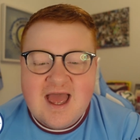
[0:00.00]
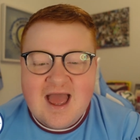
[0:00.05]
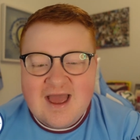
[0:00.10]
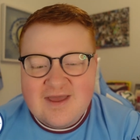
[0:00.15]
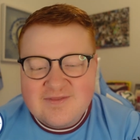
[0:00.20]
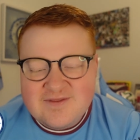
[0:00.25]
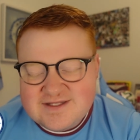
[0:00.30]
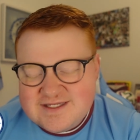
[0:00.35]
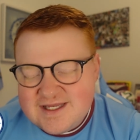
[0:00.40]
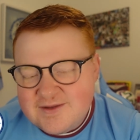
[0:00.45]

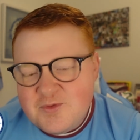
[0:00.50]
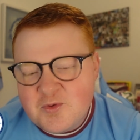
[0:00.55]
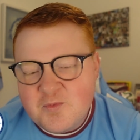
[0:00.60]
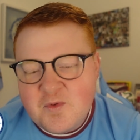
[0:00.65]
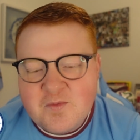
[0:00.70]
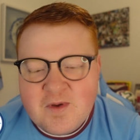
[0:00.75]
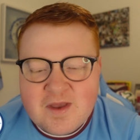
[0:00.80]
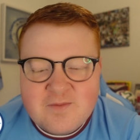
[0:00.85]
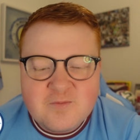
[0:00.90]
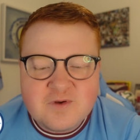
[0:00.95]
And the team that we
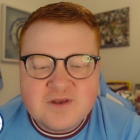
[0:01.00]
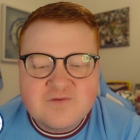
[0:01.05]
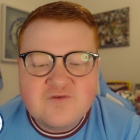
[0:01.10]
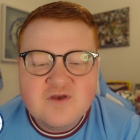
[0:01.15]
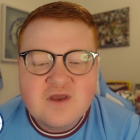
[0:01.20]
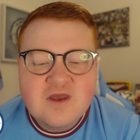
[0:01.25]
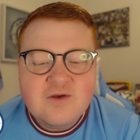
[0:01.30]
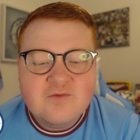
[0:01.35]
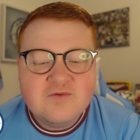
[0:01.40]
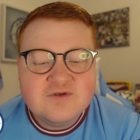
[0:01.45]
went
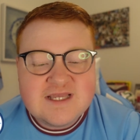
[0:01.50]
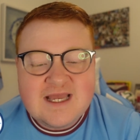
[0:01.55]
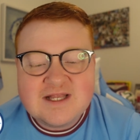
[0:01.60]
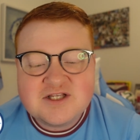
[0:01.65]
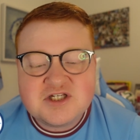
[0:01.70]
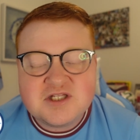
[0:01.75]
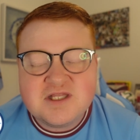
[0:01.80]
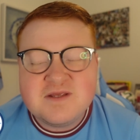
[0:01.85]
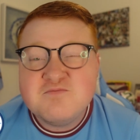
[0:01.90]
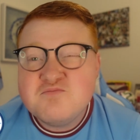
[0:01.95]
with was
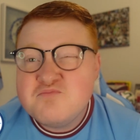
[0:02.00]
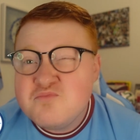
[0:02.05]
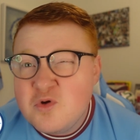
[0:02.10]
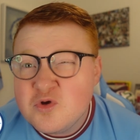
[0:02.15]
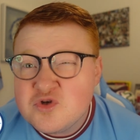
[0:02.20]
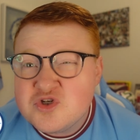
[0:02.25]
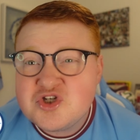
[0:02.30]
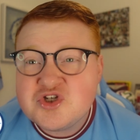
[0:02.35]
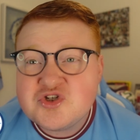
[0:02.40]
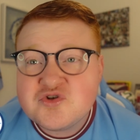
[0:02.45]
actually
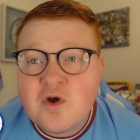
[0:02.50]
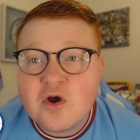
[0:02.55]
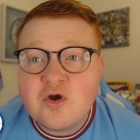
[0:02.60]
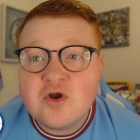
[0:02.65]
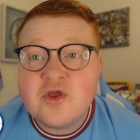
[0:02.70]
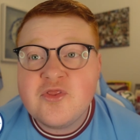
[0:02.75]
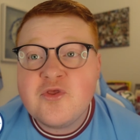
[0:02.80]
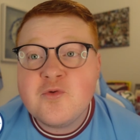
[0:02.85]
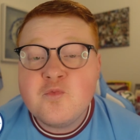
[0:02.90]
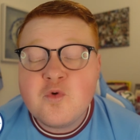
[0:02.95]
much
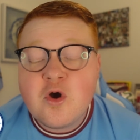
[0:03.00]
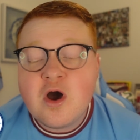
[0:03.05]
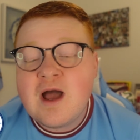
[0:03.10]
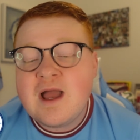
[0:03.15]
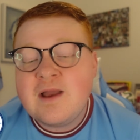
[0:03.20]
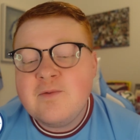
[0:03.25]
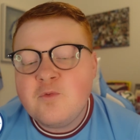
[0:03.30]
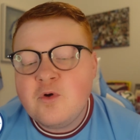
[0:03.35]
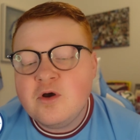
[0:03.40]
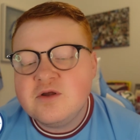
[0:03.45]
stronger than what
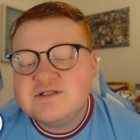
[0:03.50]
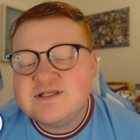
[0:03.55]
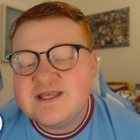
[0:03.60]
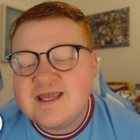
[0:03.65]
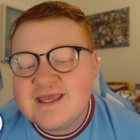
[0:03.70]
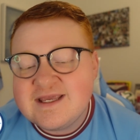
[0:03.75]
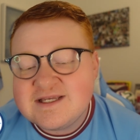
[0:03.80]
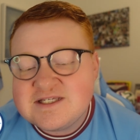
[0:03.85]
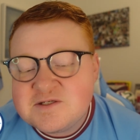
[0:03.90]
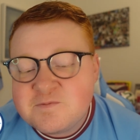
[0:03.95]
I was
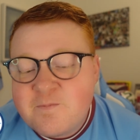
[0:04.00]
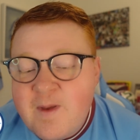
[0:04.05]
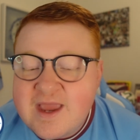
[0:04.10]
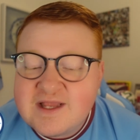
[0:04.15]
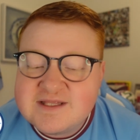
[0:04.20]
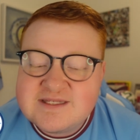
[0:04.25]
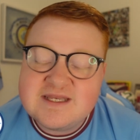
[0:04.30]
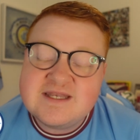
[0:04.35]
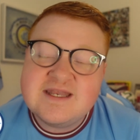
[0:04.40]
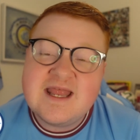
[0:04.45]

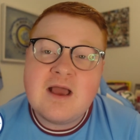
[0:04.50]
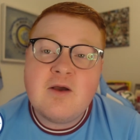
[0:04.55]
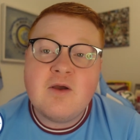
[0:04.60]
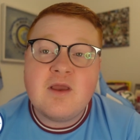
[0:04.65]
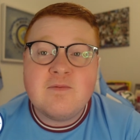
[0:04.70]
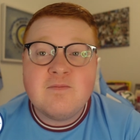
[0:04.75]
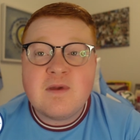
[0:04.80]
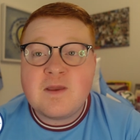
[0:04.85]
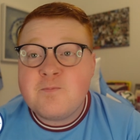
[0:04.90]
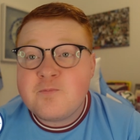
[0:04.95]
expecting. Now,
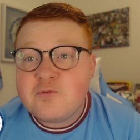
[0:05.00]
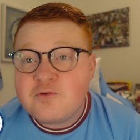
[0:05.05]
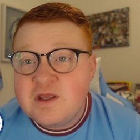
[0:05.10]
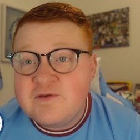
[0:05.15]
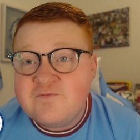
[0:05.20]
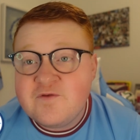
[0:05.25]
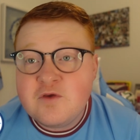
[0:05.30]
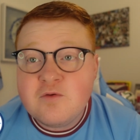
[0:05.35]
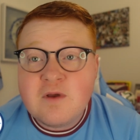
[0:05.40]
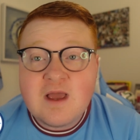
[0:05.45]
in my
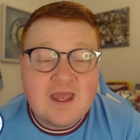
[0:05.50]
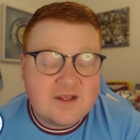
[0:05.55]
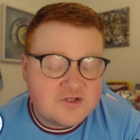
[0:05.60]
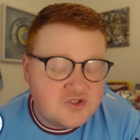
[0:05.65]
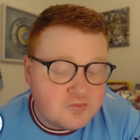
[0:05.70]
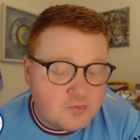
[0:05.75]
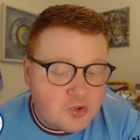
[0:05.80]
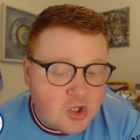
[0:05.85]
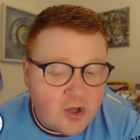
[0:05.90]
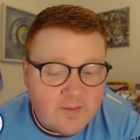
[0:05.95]
preview, I had had
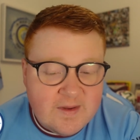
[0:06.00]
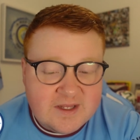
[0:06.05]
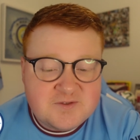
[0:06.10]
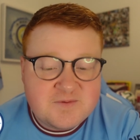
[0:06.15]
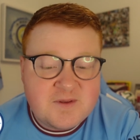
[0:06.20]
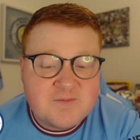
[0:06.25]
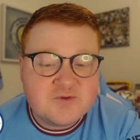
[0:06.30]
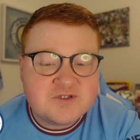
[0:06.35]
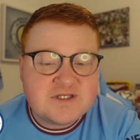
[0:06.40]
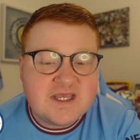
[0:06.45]
some comments,
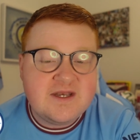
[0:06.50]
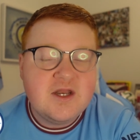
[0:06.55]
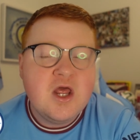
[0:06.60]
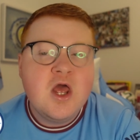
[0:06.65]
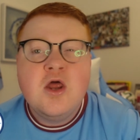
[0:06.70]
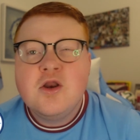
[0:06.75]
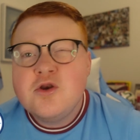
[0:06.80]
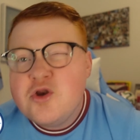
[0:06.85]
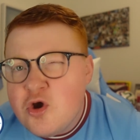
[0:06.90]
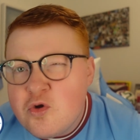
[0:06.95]
people saying,
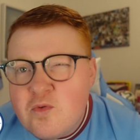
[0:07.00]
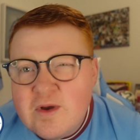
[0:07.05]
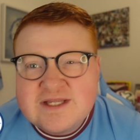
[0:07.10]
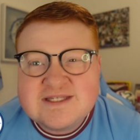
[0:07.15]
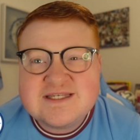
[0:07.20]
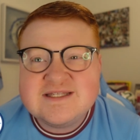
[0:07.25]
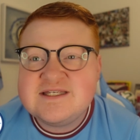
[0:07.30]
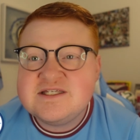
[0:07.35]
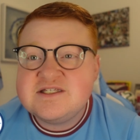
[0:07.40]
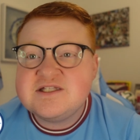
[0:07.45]
no way
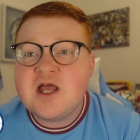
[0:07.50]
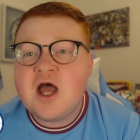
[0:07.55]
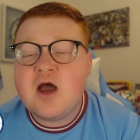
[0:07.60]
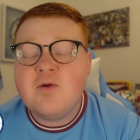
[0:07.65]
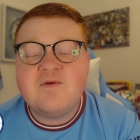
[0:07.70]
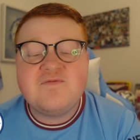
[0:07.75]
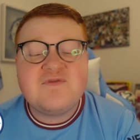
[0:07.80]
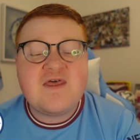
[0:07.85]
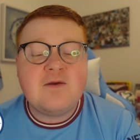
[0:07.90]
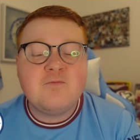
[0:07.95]
City start
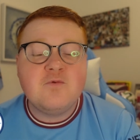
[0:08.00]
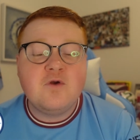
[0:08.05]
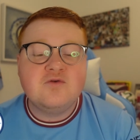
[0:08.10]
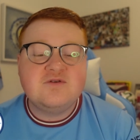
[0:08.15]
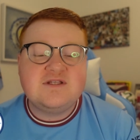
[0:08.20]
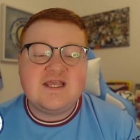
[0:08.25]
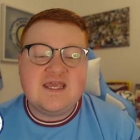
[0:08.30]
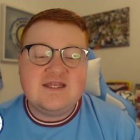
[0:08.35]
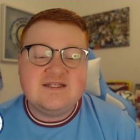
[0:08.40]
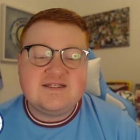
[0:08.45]
with that
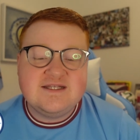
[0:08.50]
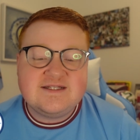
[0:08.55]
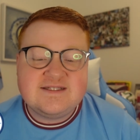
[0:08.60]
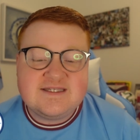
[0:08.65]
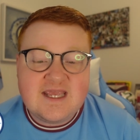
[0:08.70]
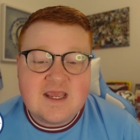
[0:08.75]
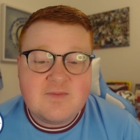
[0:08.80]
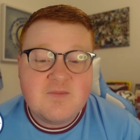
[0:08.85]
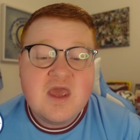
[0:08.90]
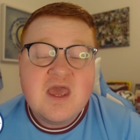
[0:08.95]
rotated
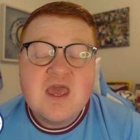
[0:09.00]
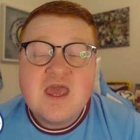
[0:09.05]
team.